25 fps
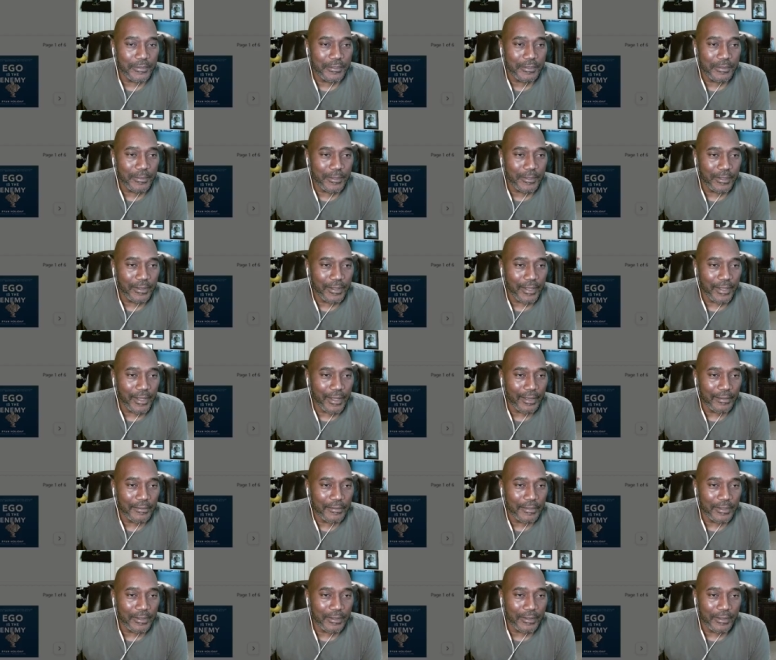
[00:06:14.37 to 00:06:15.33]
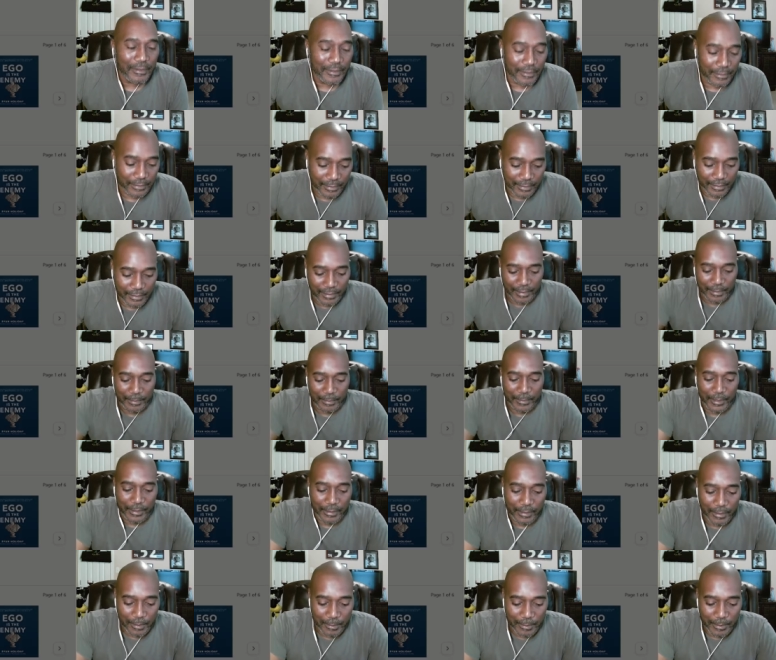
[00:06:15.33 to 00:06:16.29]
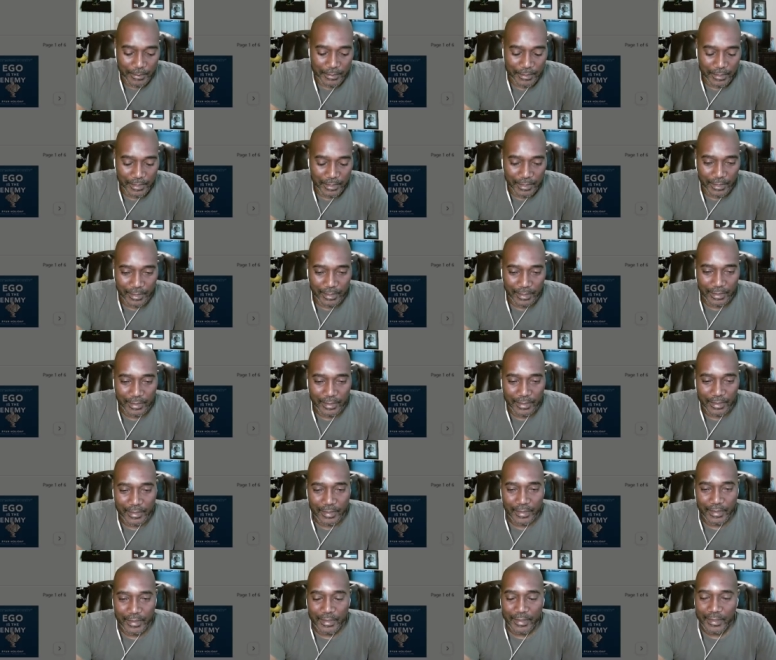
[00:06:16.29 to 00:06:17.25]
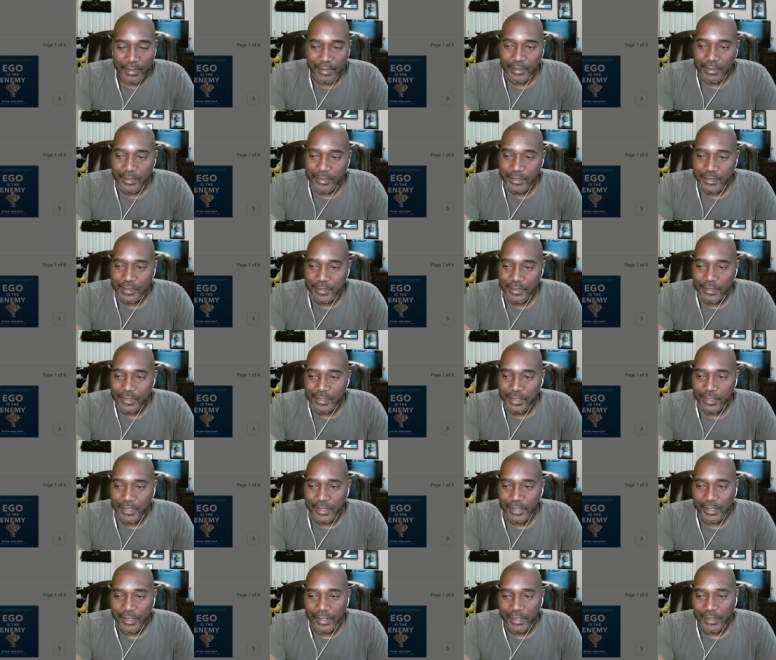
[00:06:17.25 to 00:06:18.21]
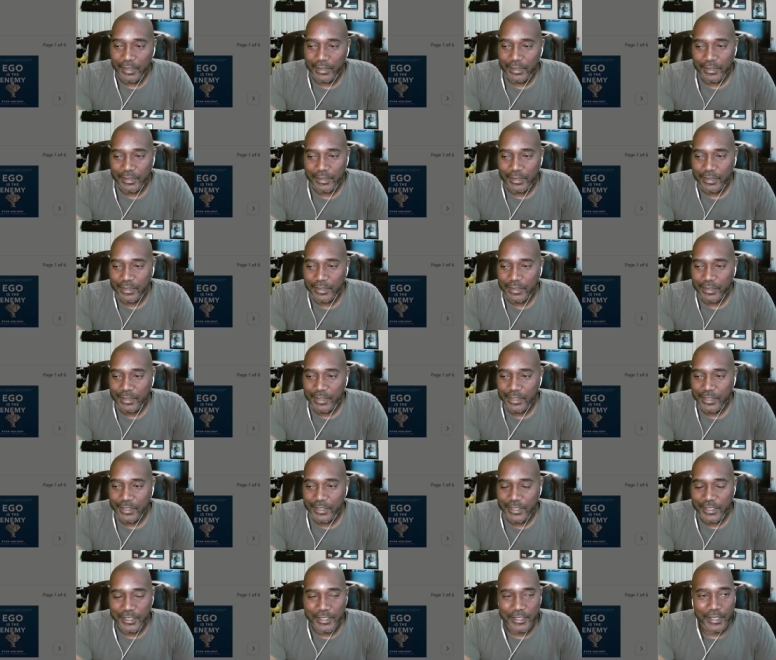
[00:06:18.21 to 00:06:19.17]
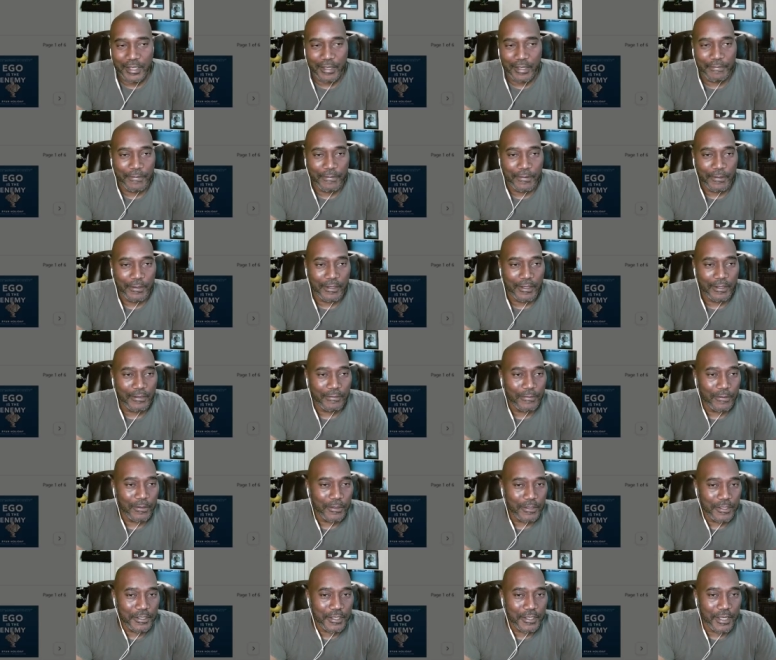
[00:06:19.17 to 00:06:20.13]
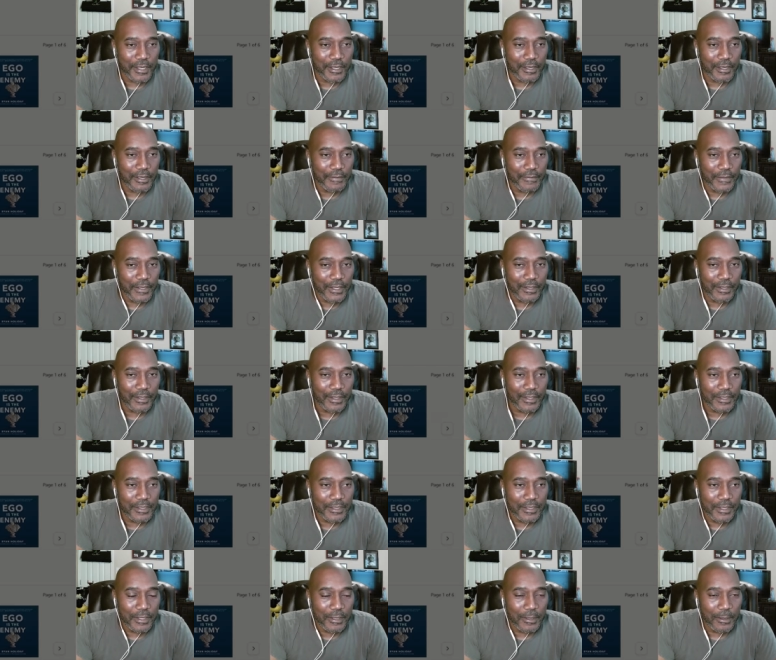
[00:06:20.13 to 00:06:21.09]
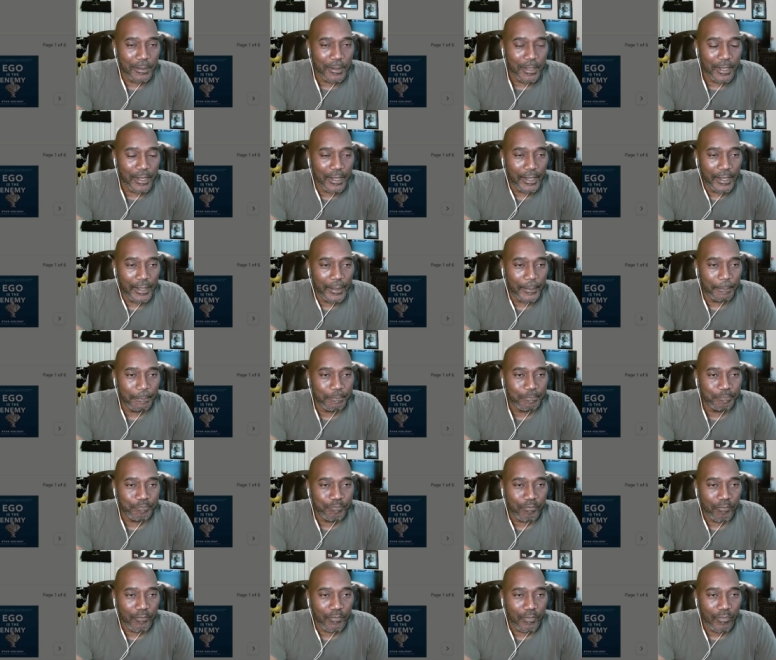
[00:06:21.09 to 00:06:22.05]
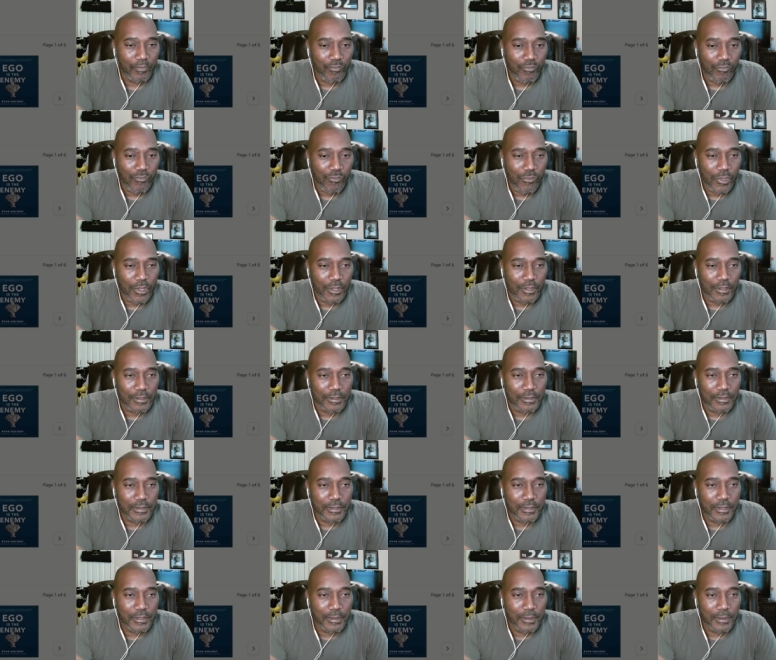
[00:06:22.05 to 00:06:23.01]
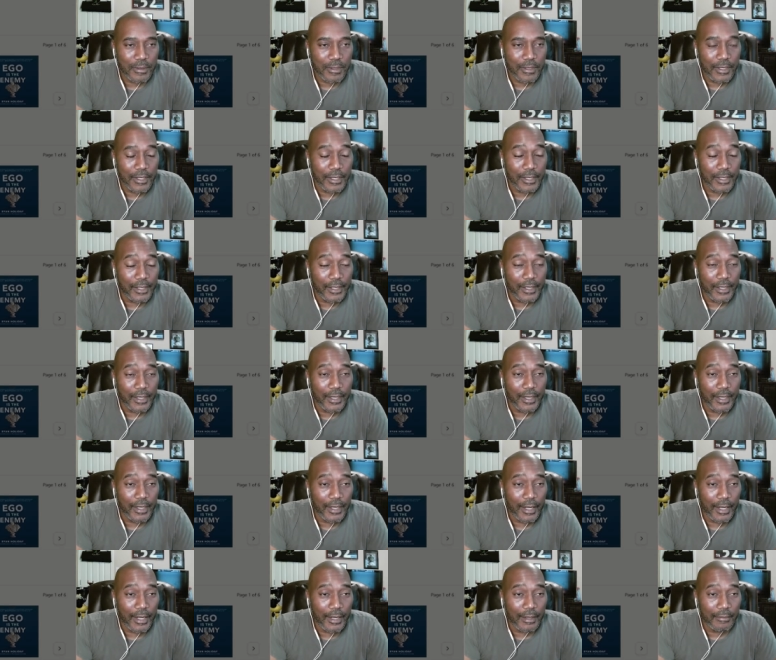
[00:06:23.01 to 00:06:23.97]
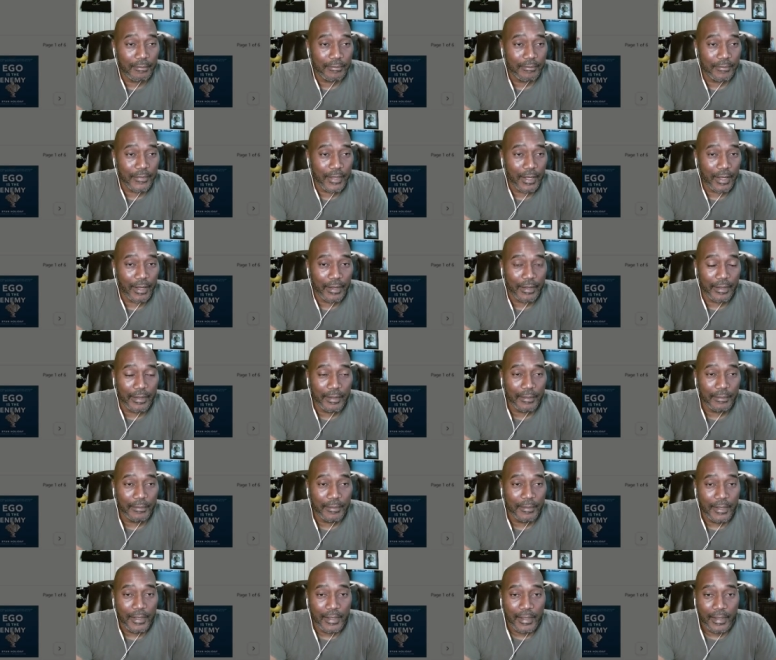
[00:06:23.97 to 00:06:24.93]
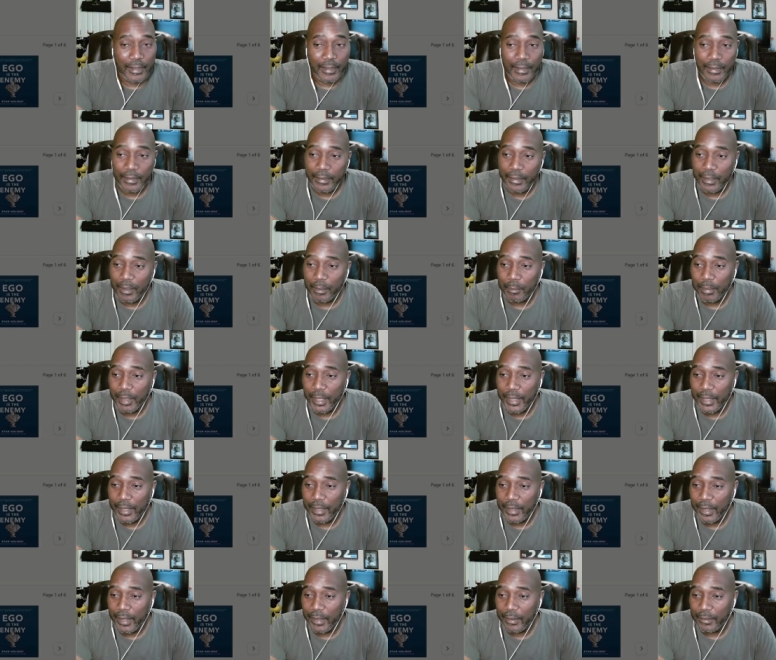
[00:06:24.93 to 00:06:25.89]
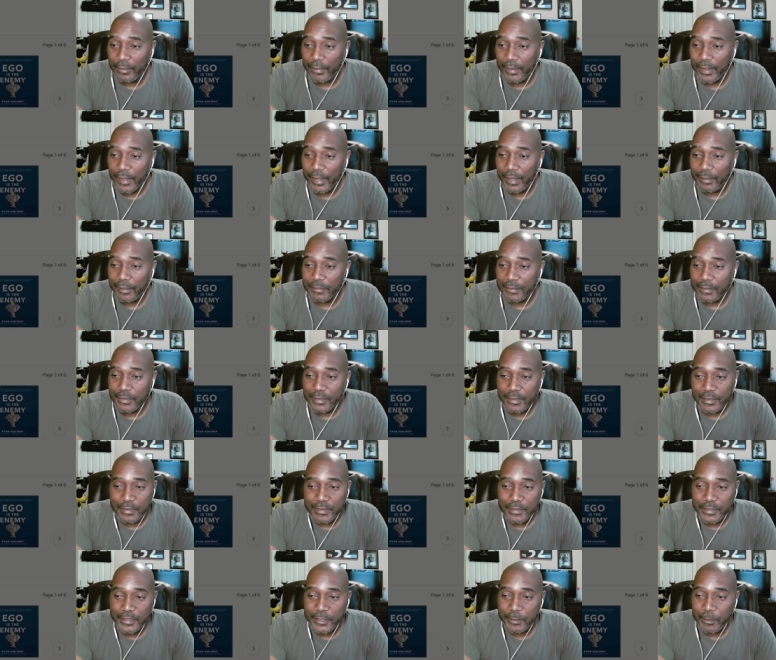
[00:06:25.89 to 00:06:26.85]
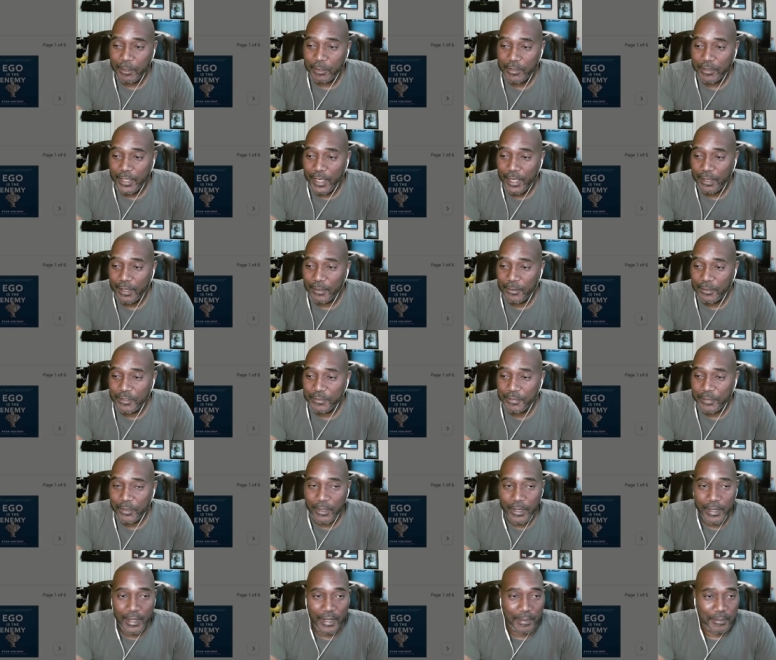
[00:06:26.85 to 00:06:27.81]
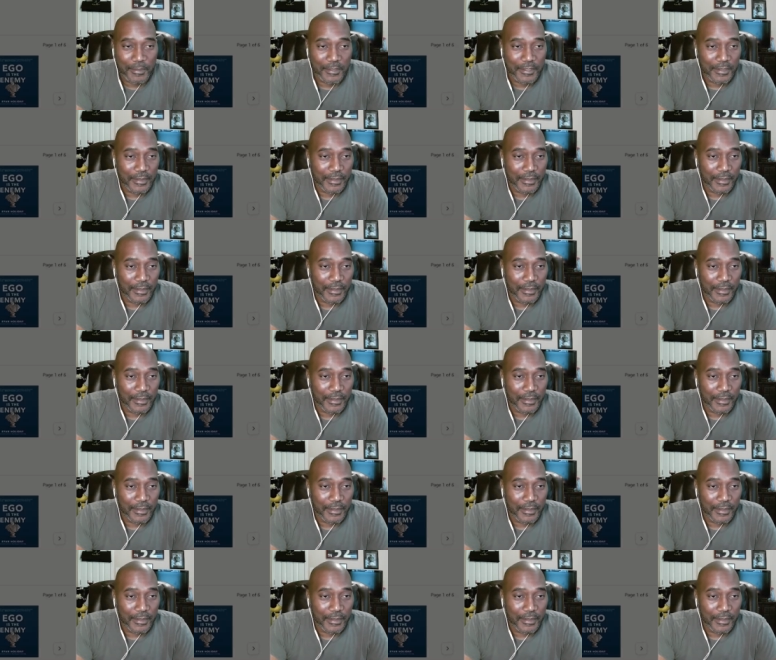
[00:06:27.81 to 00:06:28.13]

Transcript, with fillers: more knives here. I'm gonna go with let's just say for the sake of it, let's go hell, now I'm blanking out on knives. Zero Tolerance, perhaps.